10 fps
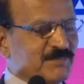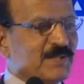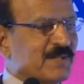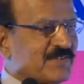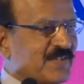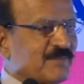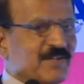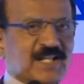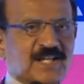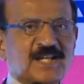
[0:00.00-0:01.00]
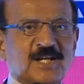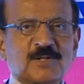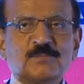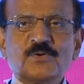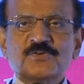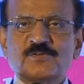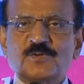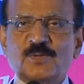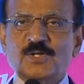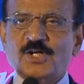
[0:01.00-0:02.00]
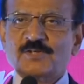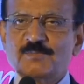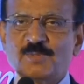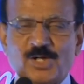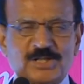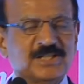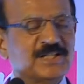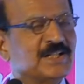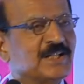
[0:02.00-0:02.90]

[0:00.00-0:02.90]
me by saying when most of you were not even born.